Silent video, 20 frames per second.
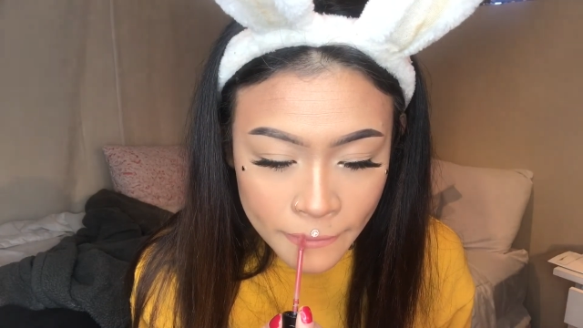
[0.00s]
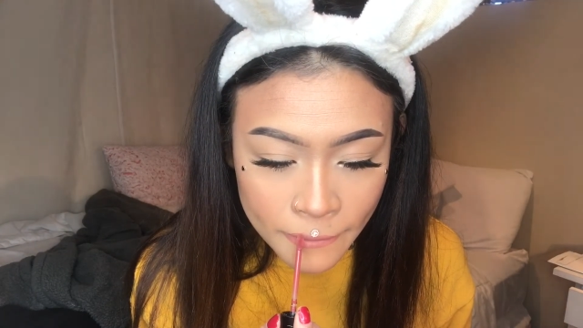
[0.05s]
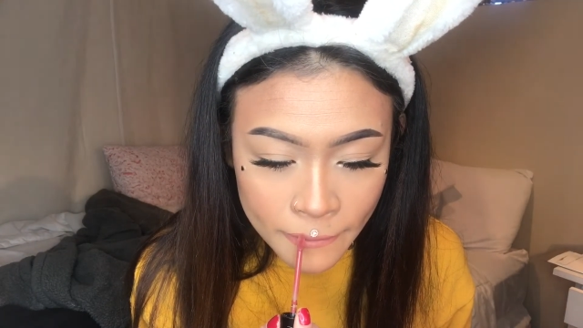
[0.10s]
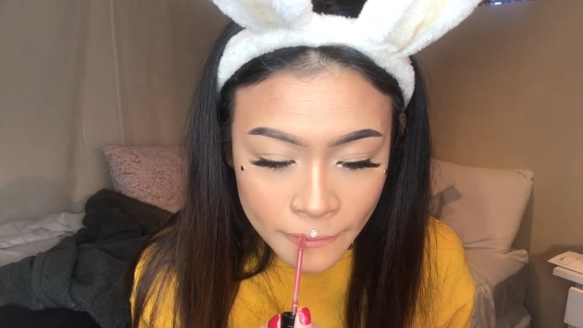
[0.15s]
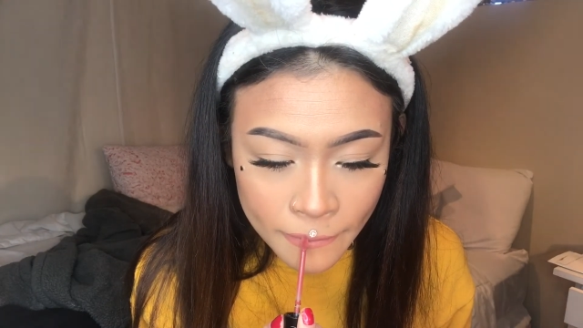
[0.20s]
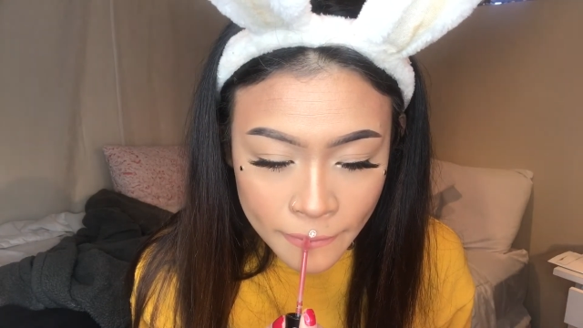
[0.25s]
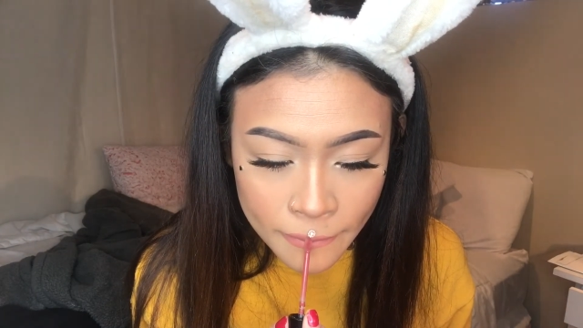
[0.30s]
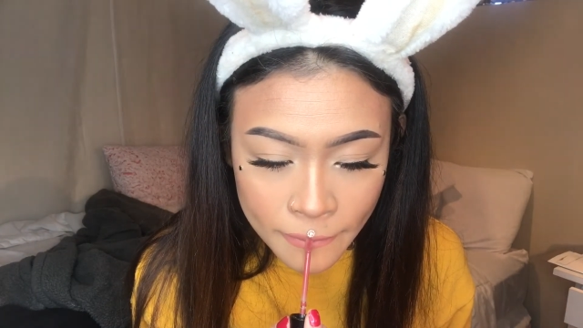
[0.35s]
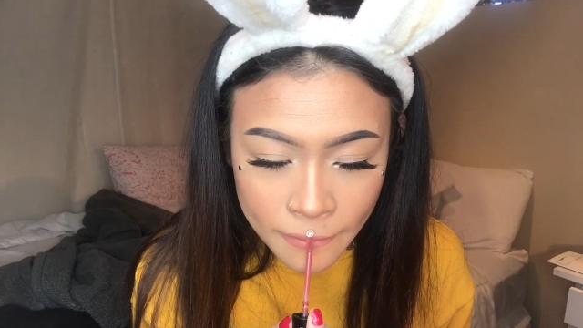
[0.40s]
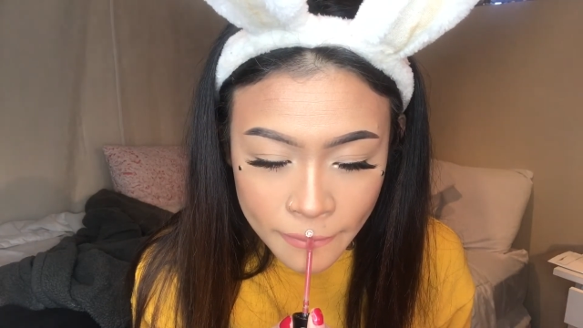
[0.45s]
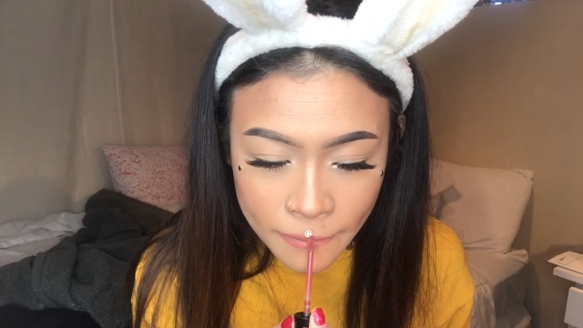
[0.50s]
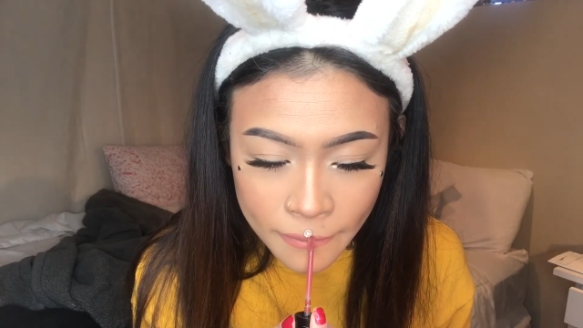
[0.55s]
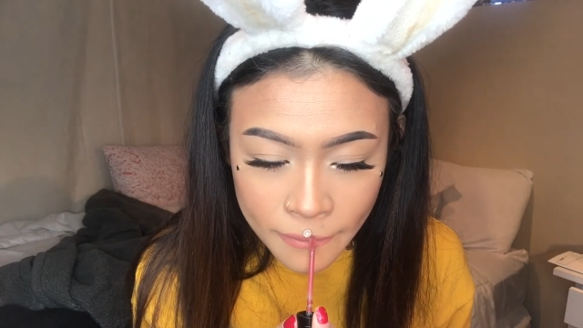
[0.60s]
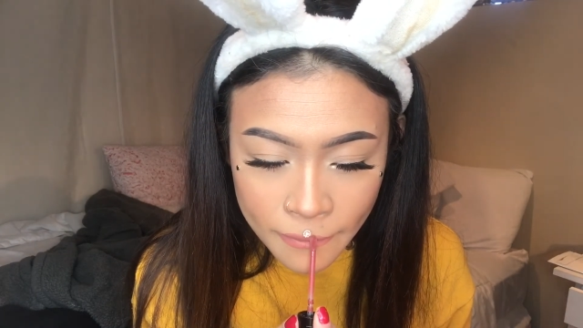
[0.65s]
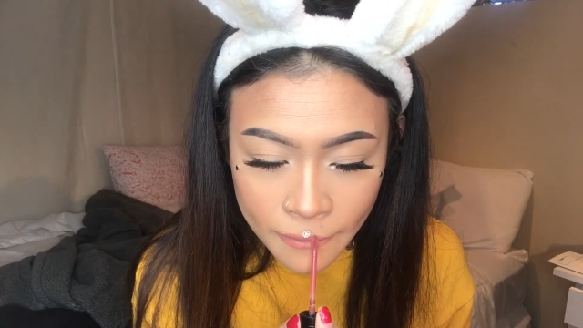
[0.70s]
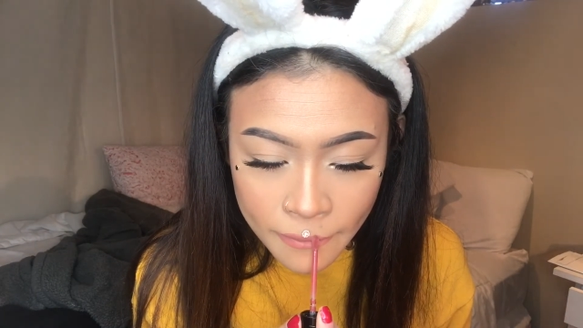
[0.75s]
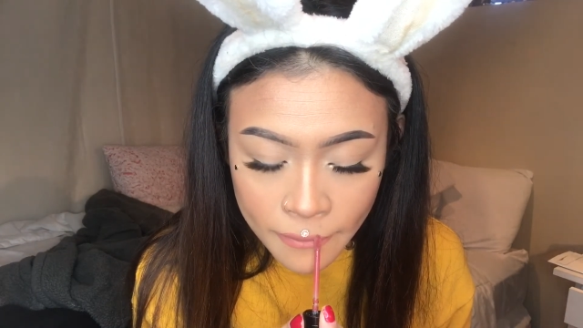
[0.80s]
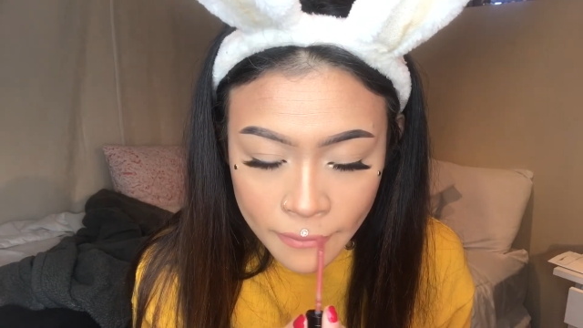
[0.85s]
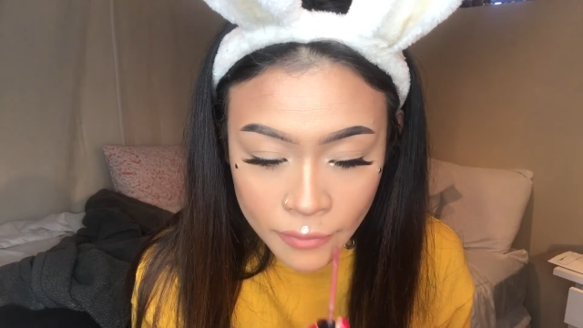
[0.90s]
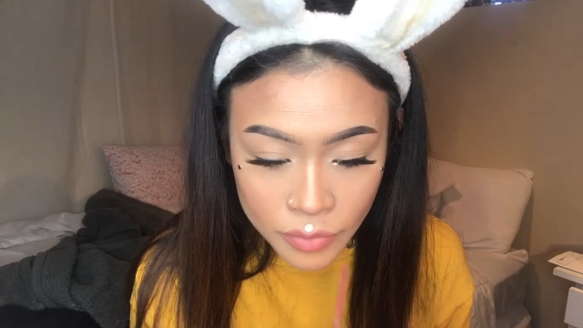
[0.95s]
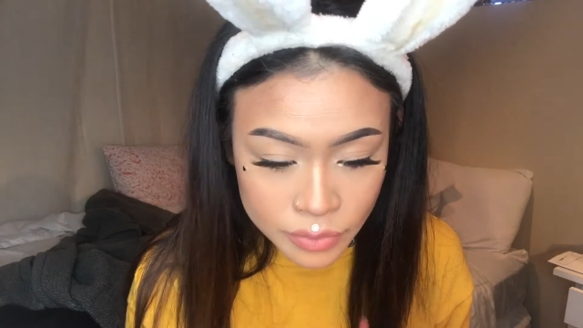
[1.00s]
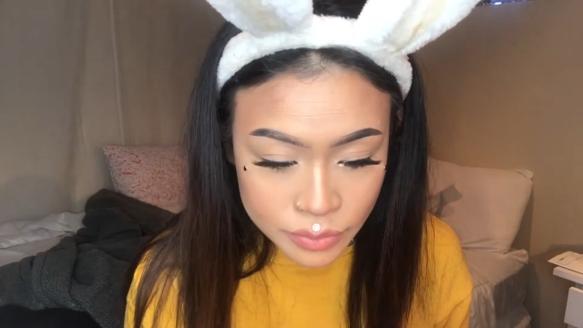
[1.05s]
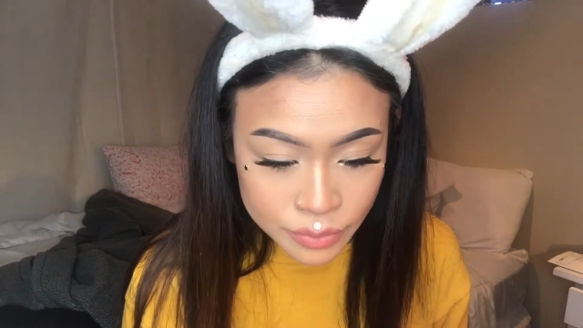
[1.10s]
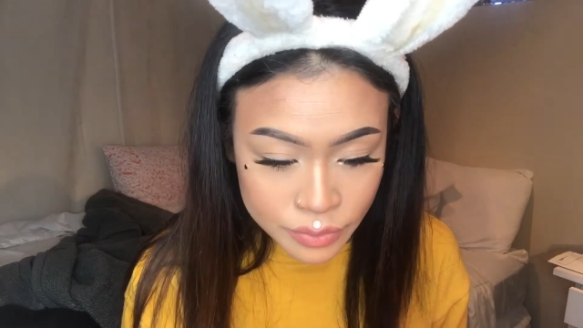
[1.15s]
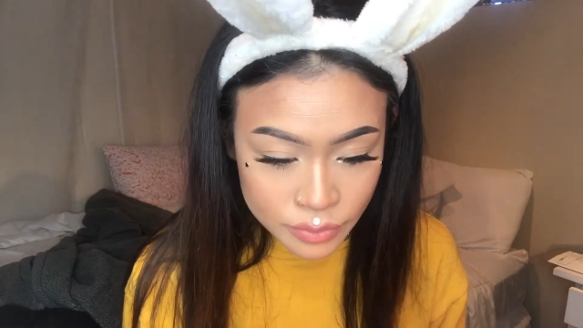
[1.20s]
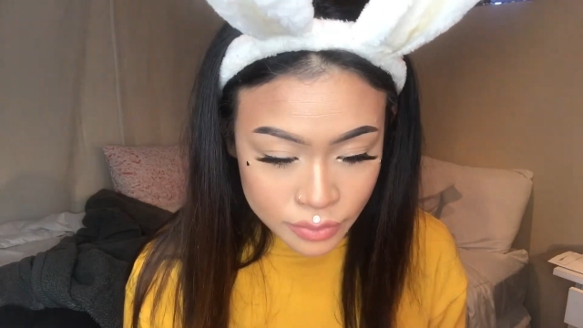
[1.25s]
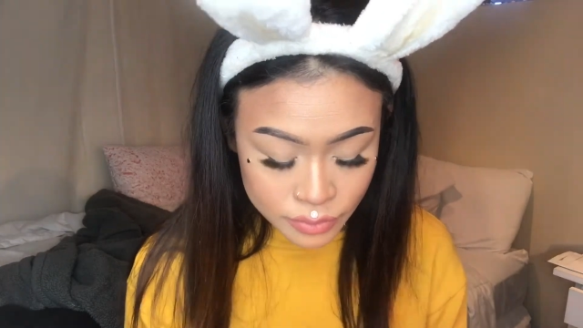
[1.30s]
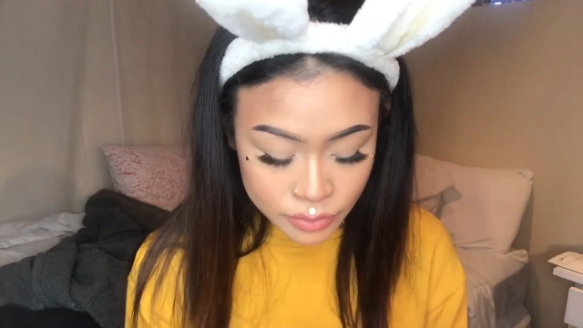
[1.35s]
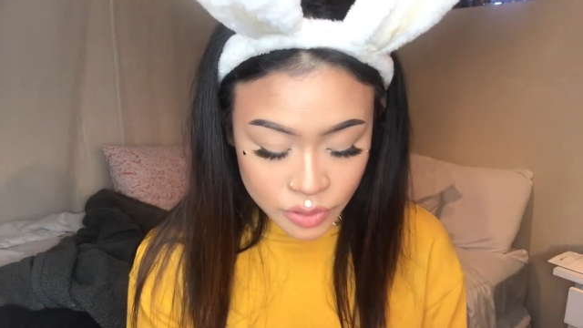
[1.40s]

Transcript: completely opaque.